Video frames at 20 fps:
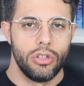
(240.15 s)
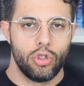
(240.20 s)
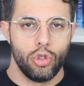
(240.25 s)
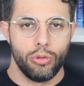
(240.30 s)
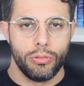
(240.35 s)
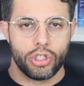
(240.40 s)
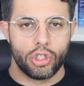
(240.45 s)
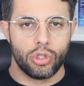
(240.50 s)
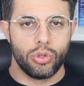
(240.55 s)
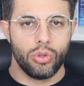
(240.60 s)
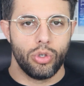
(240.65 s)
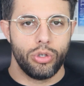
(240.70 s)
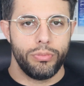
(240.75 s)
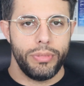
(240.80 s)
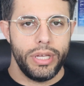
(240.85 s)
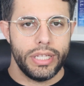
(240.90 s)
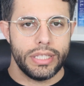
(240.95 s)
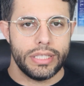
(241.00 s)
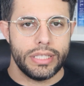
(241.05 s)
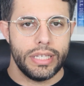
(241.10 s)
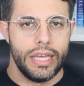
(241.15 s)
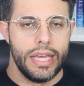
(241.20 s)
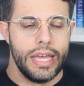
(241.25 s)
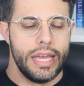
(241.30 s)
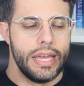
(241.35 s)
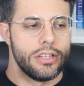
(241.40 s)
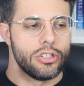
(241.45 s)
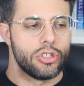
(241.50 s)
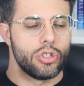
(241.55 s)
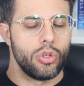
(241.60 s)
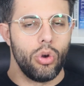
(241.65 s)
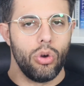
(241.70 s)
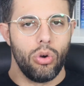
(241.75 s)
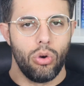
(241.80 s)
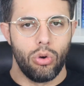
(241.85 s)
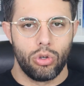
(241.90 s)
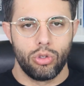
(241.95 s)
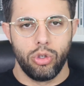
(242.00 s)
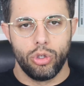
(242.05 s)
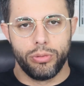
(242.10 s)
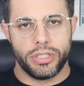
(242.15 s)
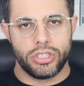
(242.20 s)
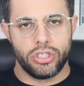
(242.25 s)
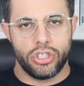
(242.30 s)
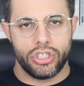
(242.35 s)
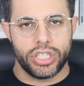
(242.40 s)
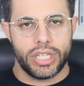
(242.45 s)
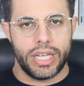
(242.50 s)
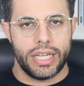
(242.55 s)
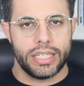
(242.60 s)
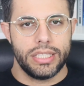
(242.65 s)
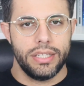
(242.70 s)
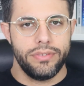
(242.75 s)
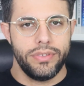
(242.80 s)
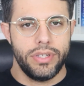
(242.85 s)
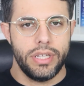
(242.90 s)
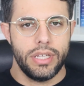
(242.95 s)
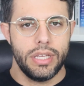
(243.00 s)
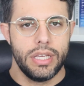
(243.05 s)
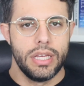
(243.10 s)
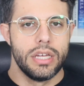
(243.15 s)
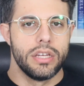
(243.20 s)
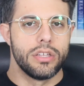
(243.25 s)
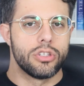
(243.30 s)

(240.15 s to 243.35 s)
too much glutamate, so, or glutamatergic activity.